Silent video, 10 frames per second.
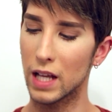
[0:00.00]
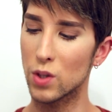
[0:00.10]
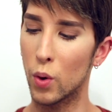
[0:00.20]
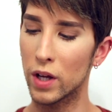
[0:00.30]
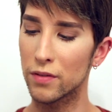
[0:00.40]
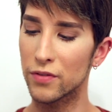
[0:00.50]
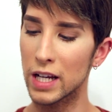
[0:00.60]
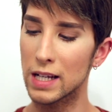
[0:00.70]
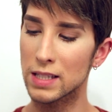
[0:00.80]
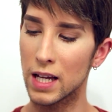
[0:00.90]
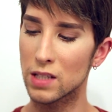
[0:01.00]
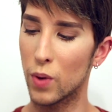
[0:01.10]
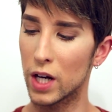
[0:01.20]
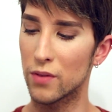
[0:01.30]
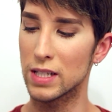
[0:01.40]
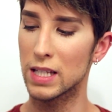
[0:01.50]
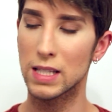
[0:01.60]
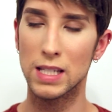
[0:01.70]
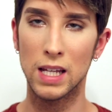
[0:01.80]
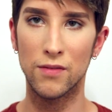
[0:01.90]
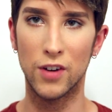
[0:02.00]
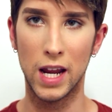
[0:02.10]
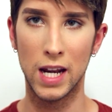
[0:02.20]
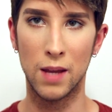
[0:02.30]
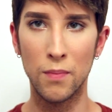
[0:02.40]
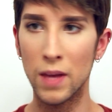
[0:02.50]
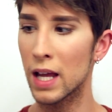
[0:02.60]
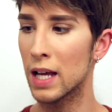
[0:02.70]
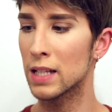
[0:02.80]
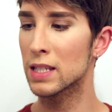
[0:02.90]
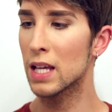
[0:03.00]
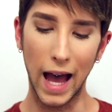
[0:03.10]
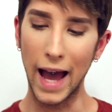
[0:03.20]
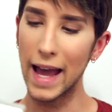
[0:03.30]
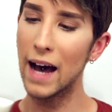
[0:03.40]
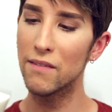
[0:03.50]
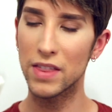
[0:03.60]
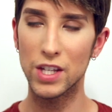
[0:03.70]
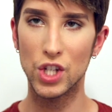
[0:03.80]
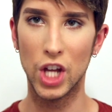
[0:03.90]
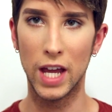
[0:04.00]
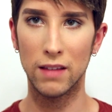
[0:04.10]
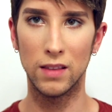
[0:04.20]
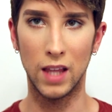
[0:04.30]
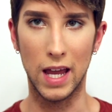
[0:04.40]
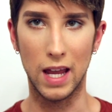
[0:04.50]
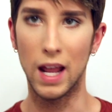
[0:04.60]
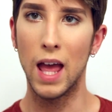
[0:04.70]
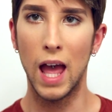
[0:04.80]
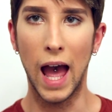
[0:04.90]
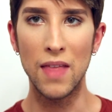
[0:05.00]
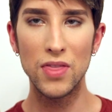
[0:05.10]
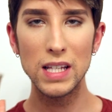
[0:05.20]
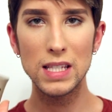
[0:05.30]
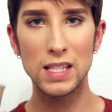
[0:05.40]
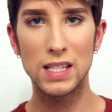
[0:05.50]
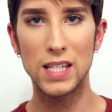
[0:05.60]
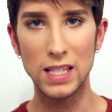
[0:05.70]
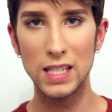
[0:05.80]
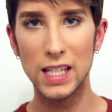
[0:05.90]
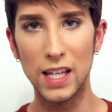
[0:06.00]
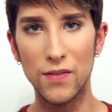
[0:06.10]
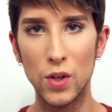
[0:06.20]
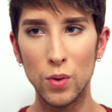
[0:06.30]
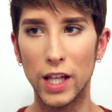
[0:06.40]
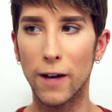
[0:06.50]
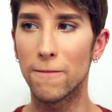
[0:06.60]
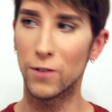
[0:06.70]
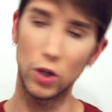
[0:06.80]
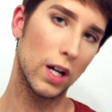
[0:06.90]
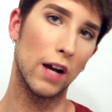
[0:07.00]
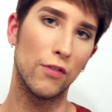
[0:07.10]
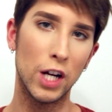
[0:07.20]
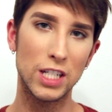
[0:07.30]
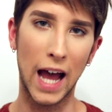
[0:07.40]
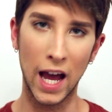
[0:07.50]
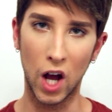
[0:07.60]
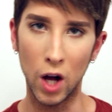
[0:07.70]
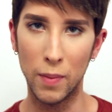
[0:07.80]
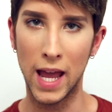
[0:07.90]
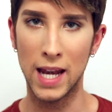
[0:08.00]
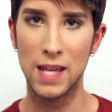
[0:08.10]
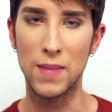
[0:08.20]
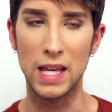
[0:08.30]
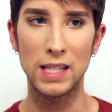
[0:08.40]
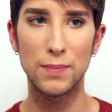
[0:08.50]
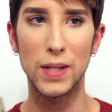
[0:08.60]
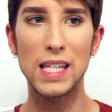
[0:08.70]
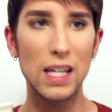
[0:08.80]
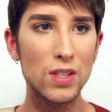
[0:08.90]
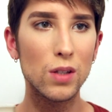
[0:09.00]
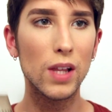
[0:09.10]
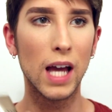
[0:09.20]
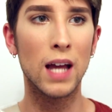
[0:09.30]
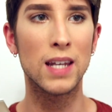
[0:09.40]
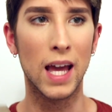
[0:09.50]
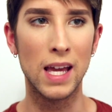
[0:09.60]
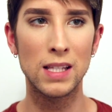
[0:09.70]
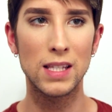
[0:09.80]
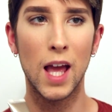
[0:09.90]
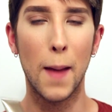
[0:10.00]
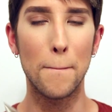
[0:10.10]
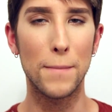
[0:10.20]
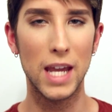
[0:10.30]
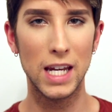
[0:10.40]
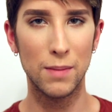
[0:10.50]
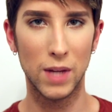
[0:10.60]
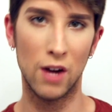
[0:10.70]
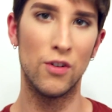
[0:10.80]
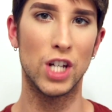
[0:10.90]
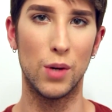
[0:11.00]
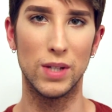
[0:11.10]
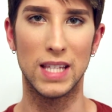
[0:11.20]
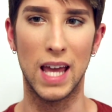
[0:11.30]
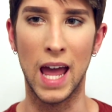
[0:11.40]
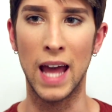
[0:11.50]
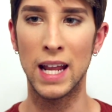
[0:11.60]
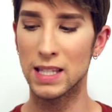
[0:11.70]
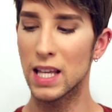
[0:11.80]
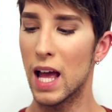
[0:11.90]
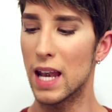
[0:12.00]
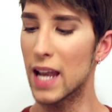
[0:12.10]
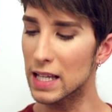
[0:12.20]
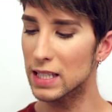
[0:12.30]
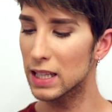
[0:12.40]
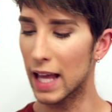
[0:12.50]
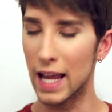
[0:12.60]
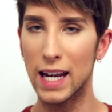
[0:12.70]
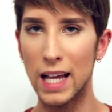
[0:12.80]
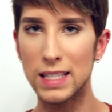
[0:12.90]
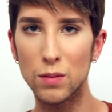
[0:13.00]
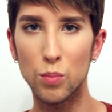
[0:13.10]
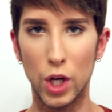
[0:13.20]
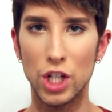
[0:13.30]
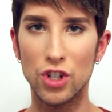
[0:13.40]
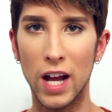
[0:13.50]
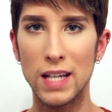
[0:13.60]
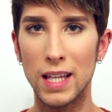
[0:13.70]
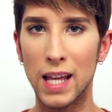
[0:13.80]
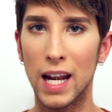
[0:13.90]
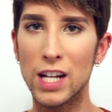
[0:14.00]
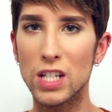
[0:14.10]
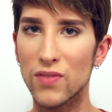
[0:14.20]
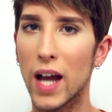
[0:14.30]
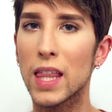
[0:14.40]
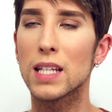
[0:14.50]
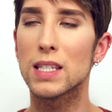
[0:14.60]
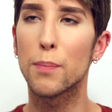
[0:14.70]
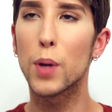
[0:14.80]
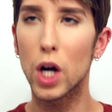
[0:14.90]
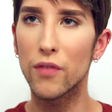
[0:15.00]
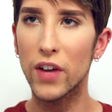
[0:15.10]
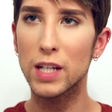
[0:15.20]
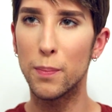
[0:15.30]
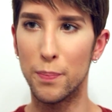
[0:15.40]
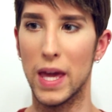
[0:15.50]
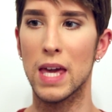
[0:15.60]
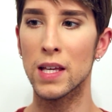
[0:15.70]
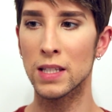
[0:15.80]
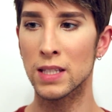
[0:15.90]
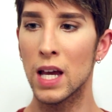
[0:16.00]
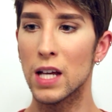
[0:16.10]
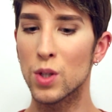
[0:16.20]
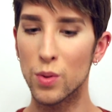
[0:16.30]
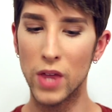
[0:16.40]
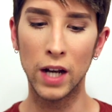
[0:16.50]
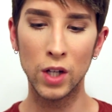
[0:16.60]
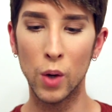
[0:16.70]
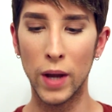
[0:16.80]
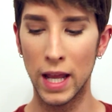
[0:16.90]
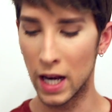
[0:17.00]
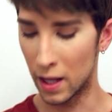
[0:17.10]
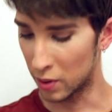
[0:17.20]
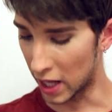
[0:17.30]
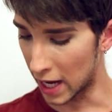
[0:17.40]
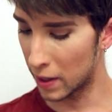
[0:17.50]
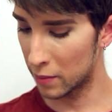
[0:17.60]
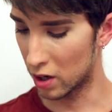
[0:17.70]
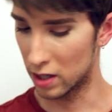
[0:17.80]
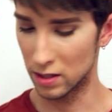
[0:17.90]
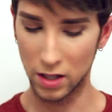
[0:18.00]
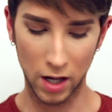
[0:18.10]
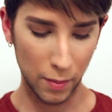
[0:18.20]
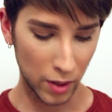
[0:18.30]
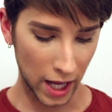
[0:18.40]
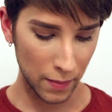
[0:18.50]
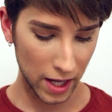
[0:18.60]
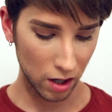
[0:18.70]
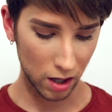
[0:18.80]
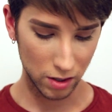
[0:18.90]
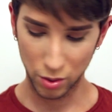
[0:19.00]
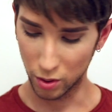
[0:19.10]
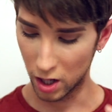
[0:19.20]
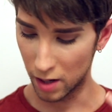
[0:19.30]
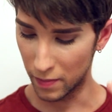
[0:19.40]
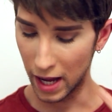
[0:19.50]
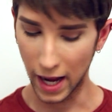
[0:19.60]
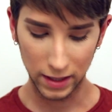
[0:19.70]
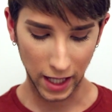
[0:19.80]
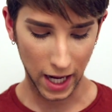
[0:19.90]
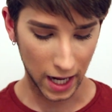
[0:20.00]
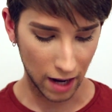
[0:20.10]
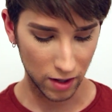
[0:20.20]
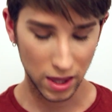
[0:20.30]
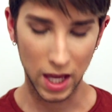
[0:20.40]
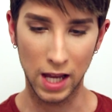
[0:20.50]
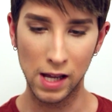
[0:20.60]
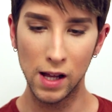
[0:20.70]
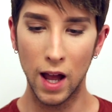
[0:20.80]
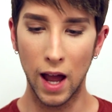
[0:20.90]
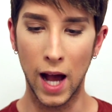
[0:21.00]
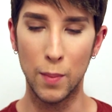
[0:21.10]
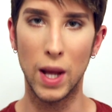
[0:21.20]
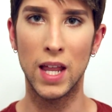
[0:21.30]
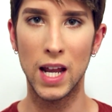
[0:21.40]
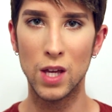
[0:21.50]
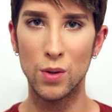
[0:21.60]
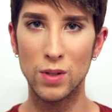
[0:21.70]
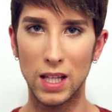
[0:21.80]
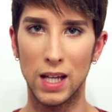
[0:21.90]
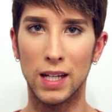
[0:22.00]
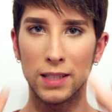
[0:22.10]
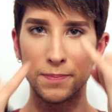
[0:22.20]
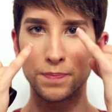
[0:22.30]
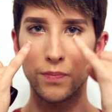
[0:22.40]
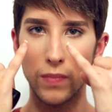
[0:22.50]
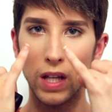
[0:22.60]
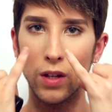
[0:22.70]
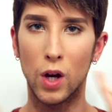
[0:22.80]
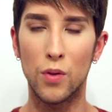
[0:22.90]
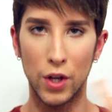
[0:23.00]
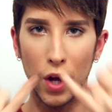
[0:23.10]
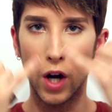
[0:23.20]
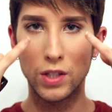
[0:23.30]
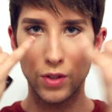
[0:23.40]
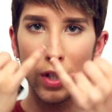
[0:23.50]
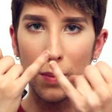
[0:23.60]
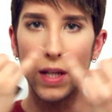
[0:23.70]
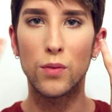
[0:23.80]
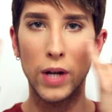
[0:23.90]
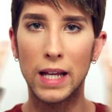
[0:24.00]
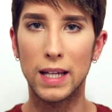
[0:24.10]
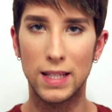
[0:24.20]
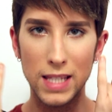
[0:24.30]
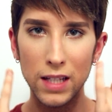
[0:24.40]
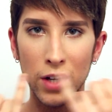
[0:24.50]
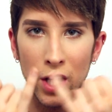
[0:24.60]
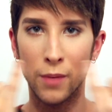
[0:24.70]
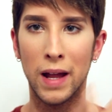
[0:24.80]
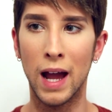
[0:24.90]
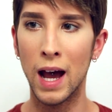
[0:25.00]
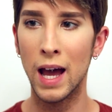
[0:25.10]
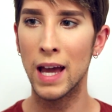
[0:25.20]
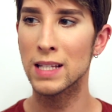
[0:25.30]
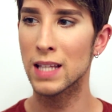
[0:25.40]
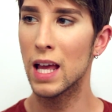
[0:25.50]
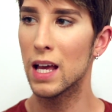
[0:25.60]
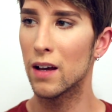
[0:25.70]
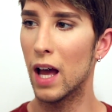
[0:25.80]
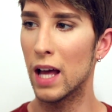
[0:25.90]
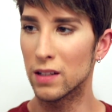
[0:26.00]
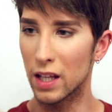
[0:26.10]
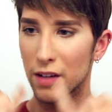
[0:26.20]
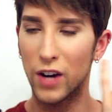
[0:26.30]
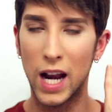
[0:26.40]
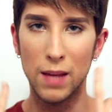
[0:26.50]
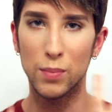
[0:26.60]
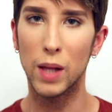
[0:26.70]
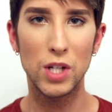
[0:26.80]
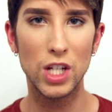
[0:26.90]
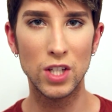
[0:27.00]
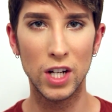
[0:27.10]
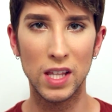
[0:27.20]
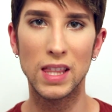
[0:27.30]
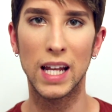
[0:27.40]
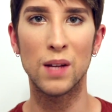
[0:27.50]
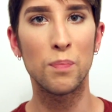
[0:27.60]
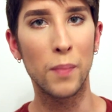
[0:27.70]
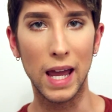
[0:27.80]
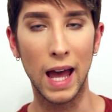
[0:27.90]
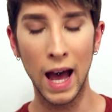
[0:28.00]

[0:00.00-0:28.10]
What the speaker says: It's oil-free, it says, water resistant for 80 minutes. I have the shade Light, and this doesn't give you like a full coverage at all by any means, but it gives you like a nice medium coverage, I would say. And it's nice and light, nice and moisturizing, and I just find that it's the perfect base to then go in and apply my bronzer, apply my contour, my highlight and everything. And then I use like, you know, the NARS Creamy Radiant Concealer under my eyes, and like for any blemishes or anything that I might